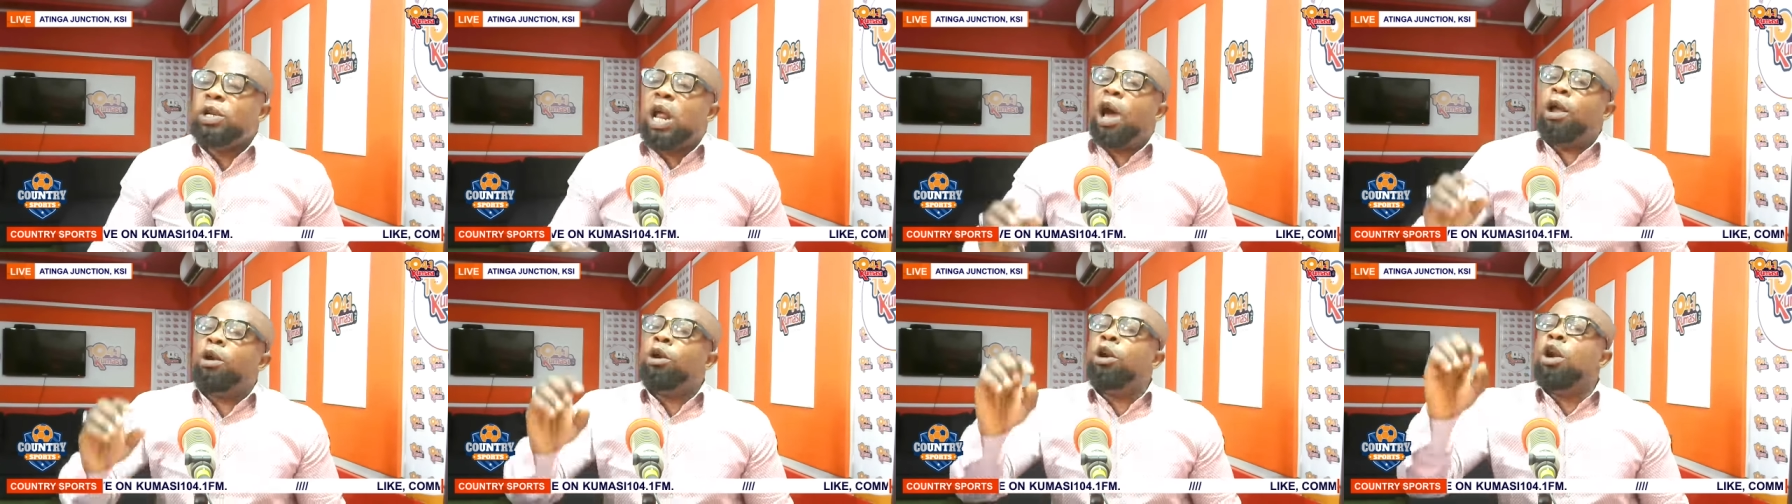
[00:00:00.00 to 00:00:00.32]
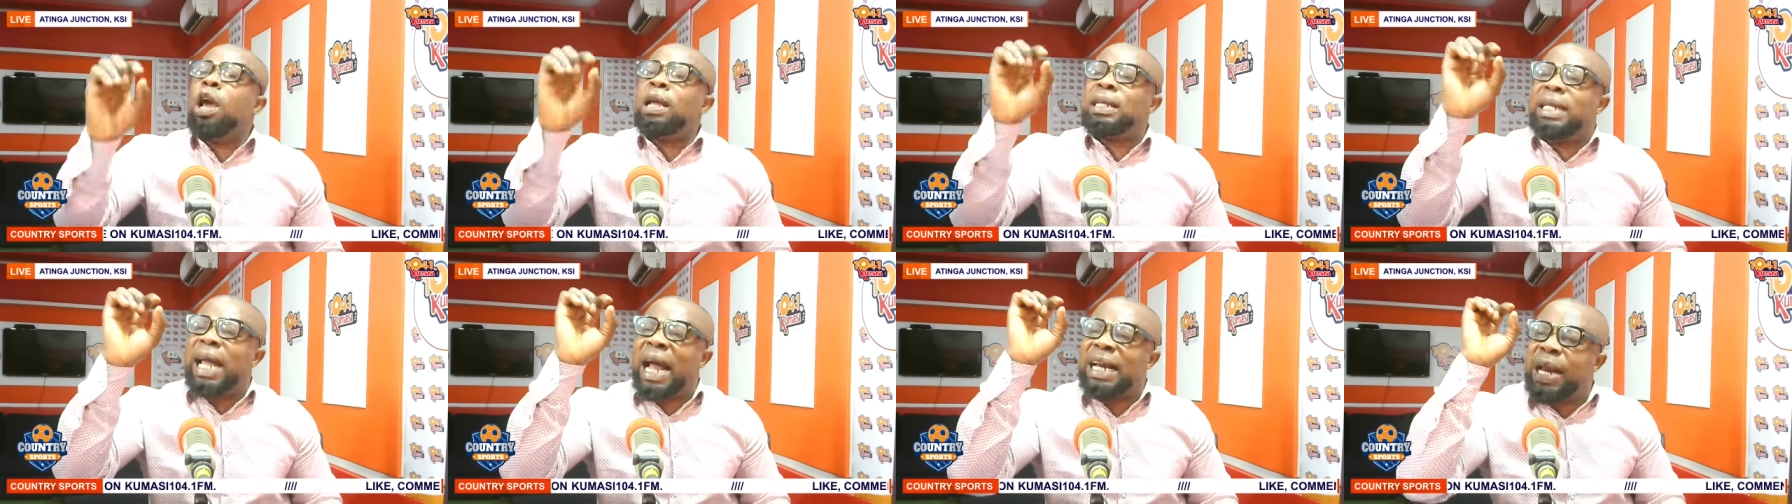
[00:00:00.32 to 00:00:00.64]
Now
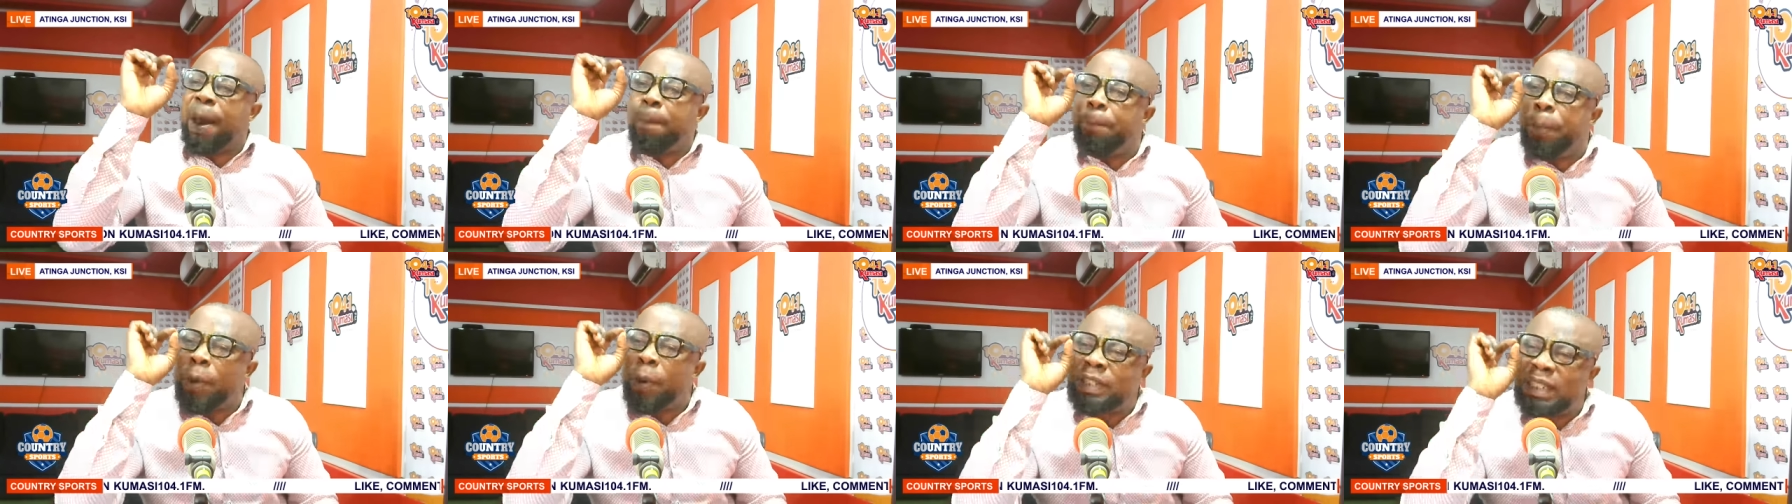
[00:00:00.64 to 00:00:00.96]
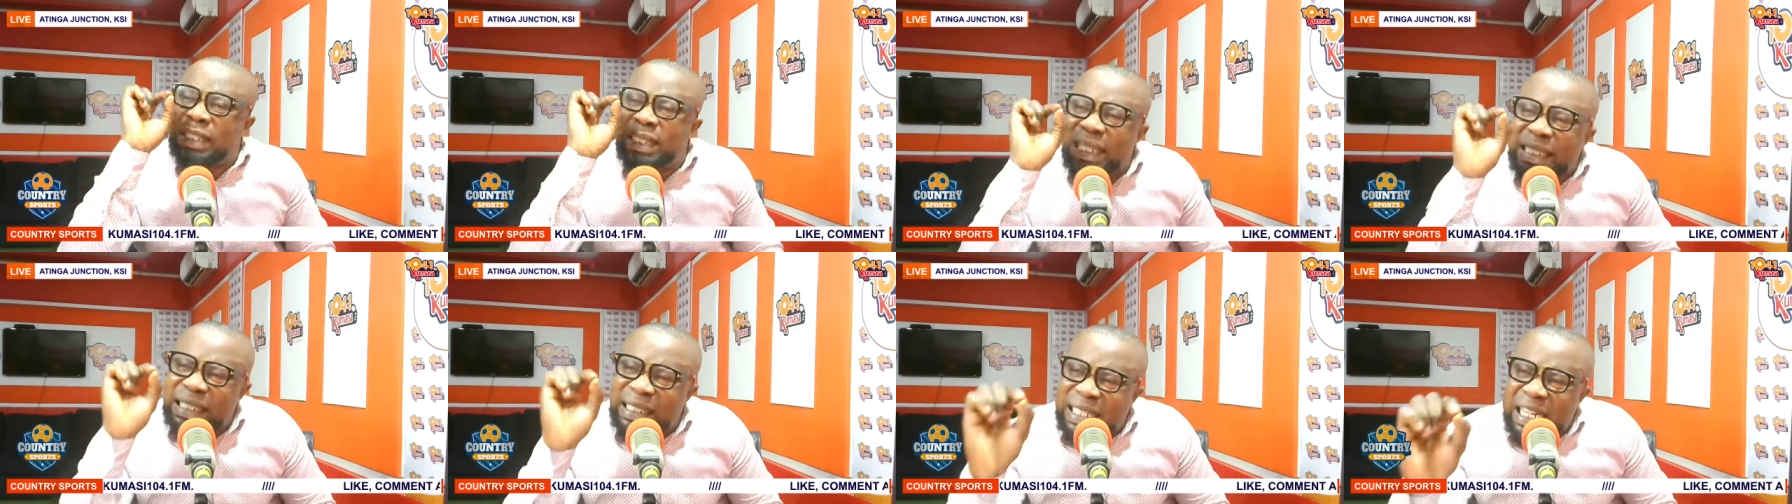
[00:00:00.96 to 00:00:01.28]
look at the
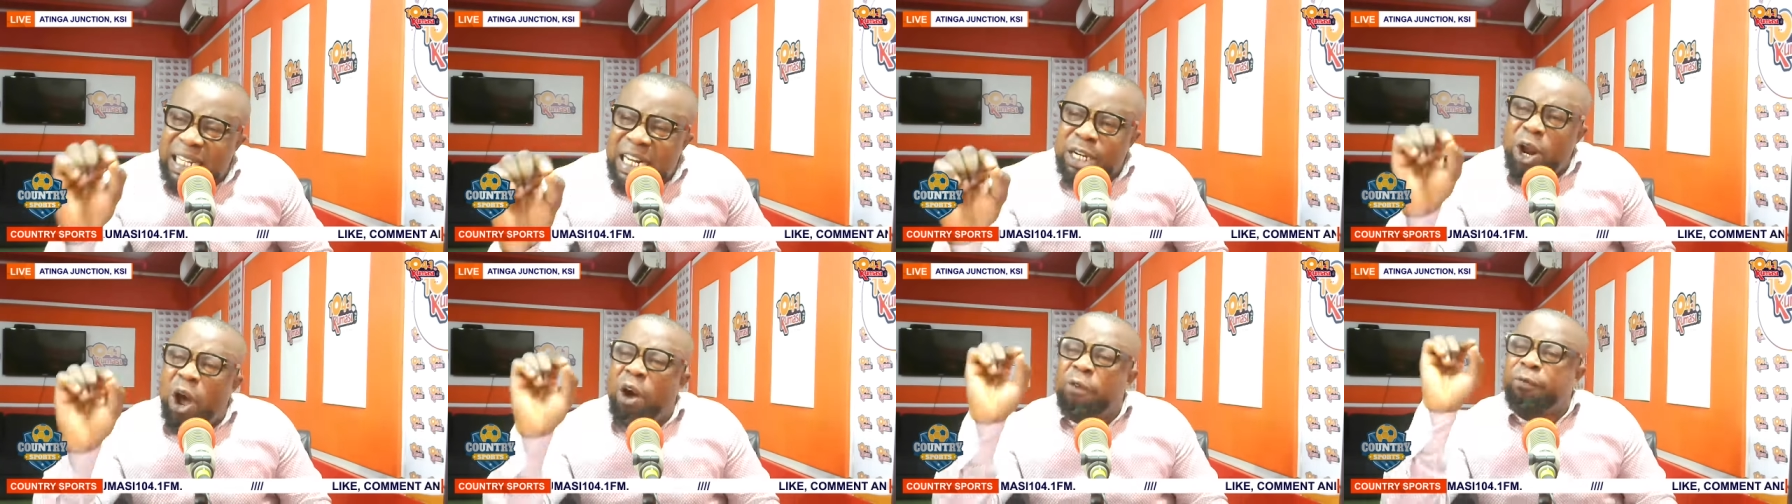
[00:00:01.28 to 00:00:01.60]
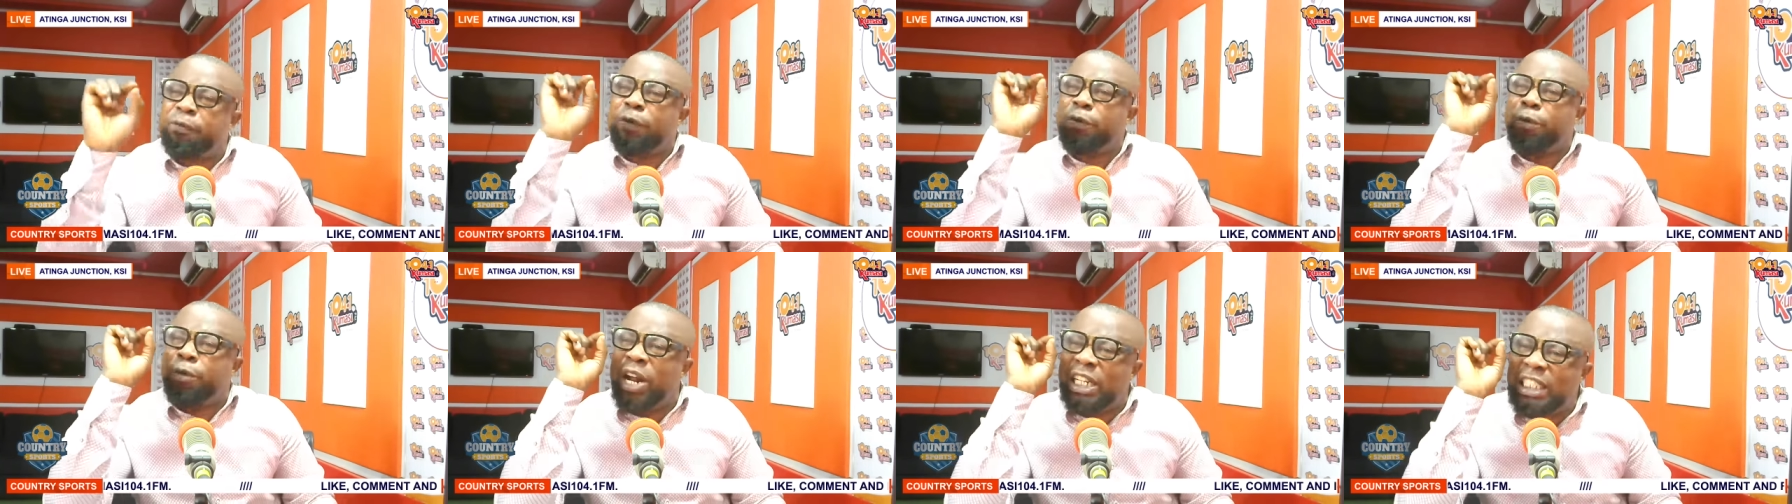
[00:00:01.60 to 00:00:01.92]
position of
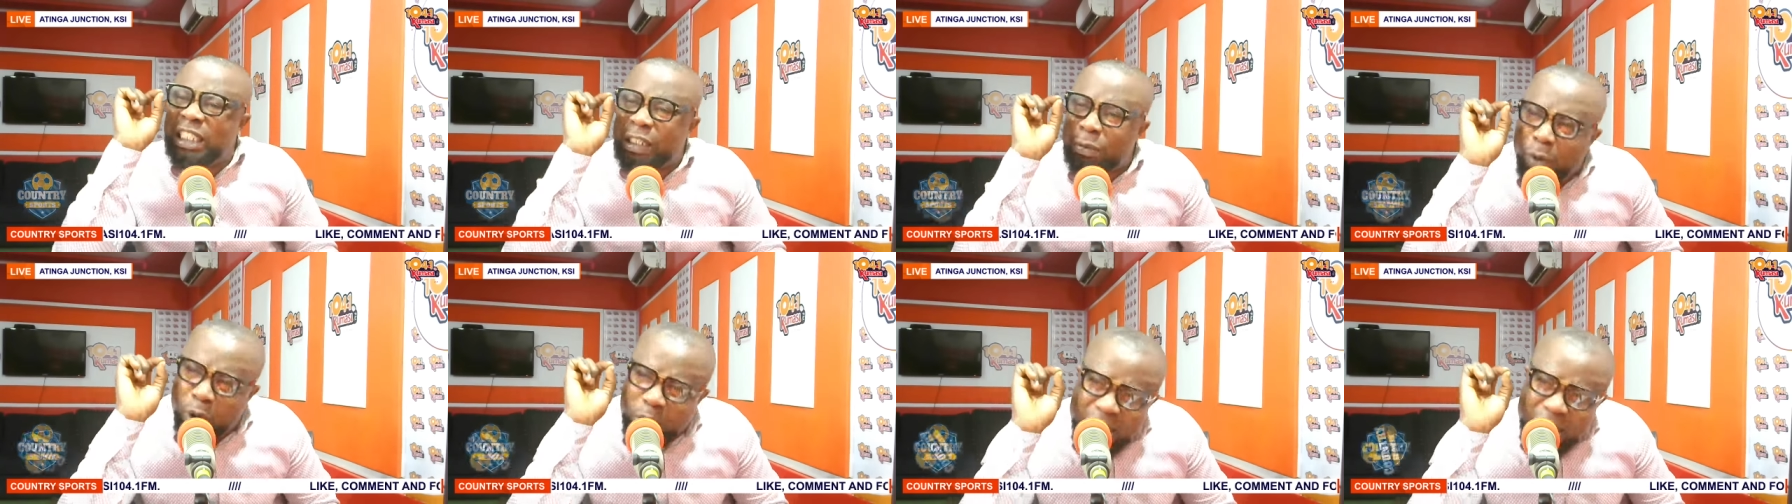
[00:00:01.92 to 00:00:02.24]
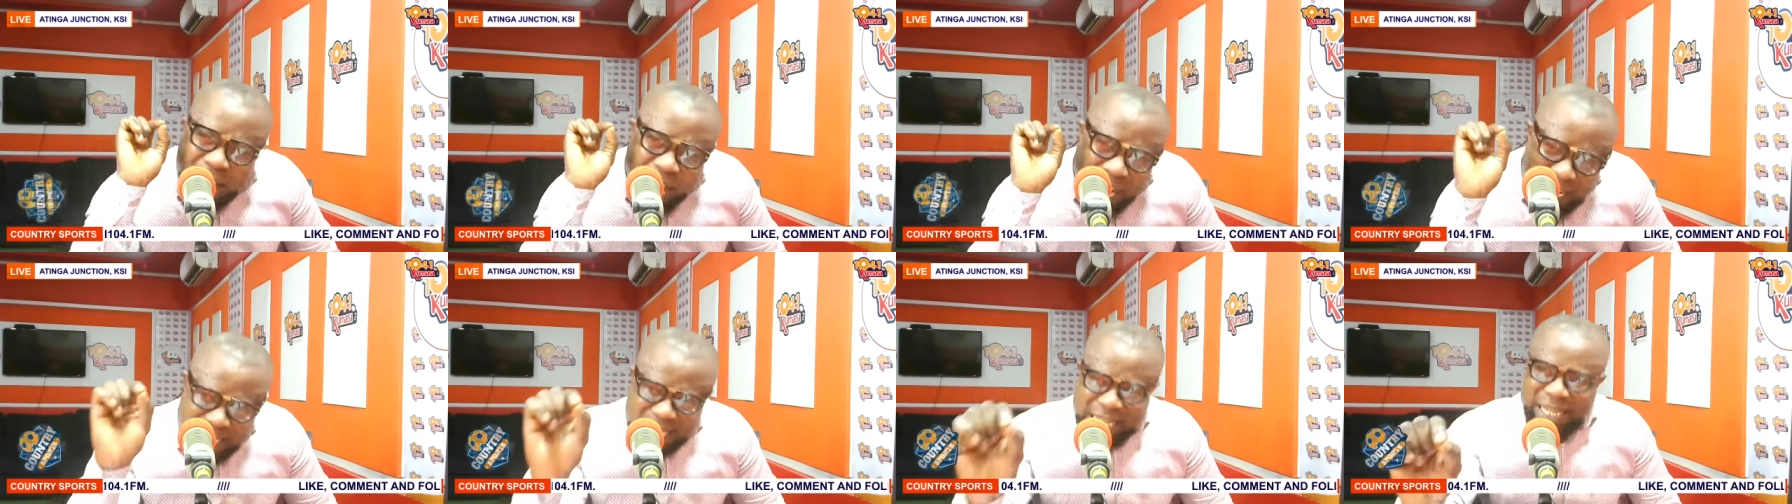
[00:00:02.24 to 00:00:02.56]
Richmond
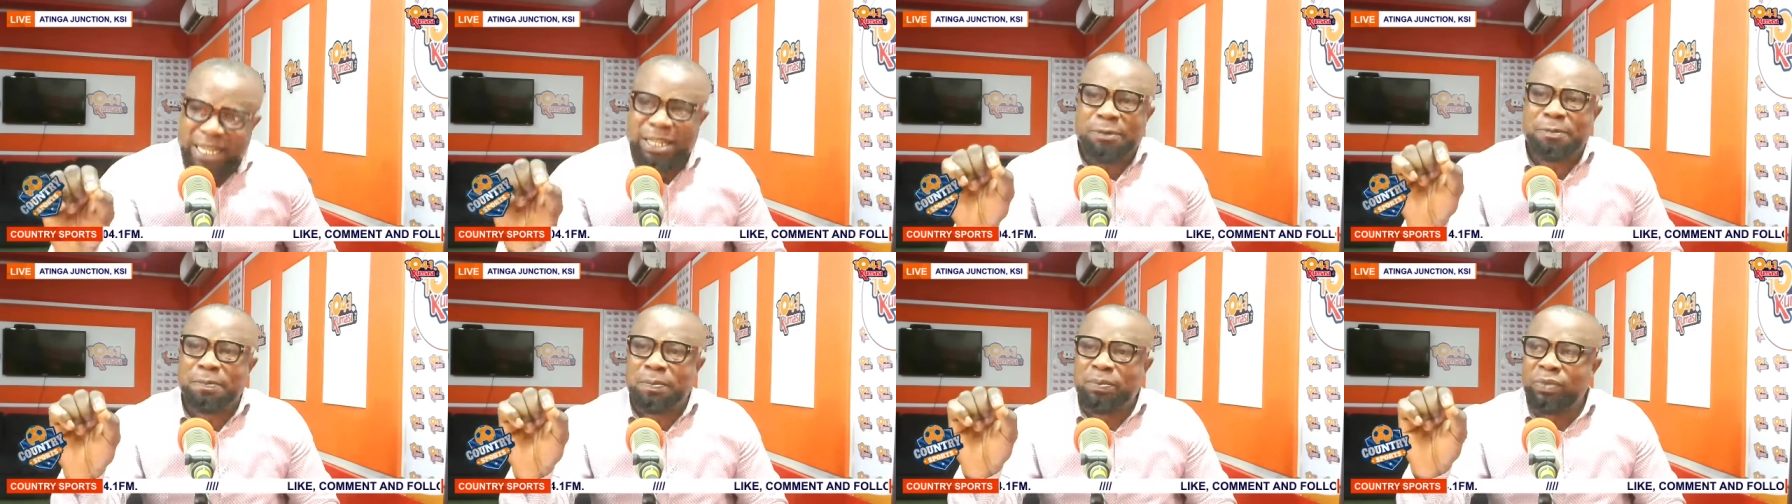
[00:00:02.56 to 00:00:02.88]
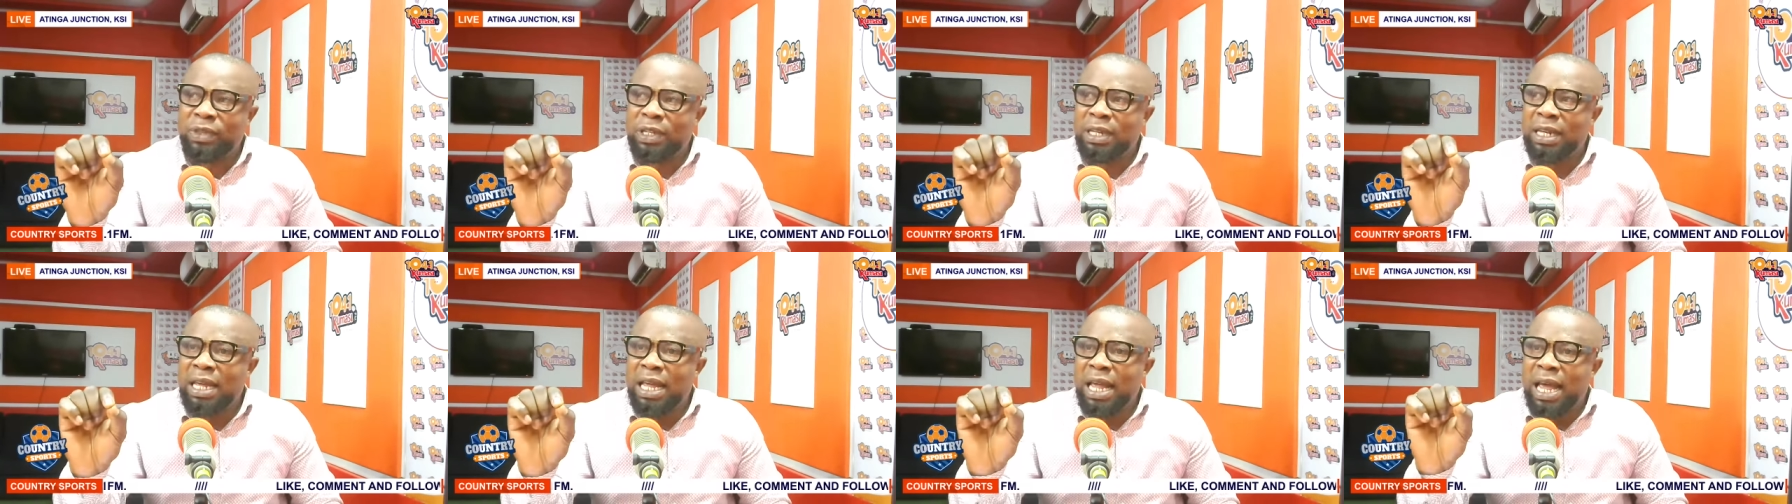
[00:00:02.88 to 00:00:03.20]

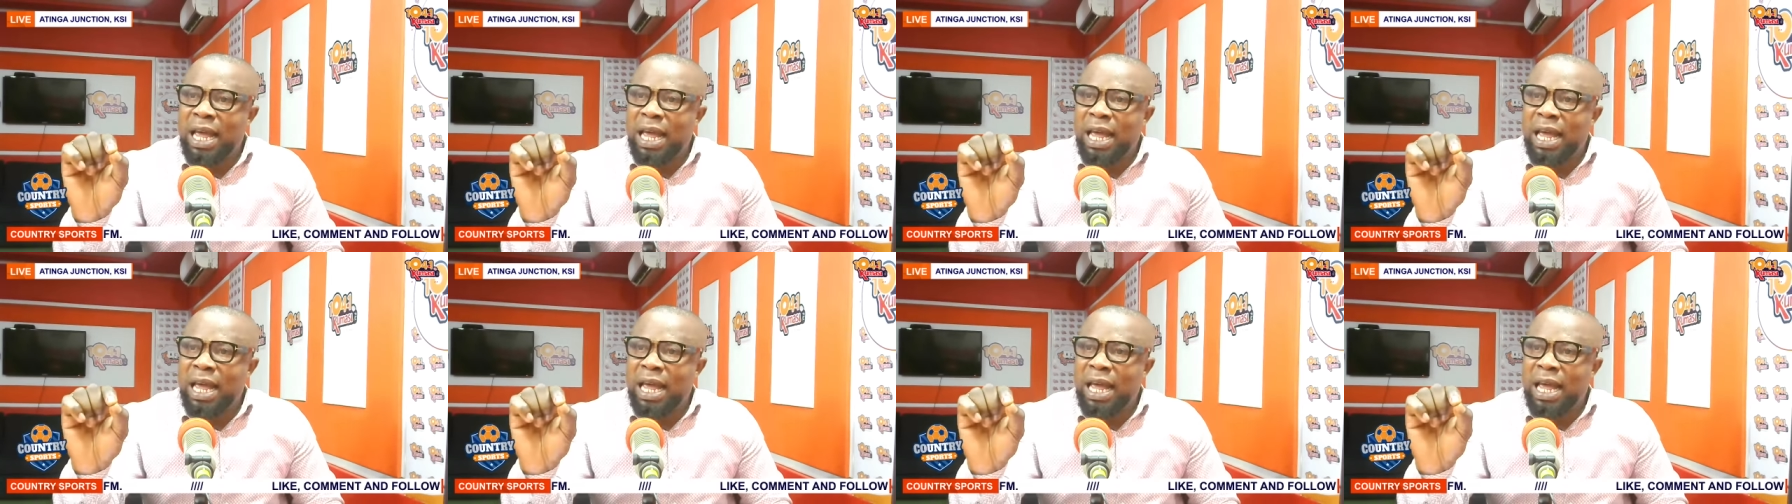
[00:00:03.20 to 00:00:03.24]
Ayi.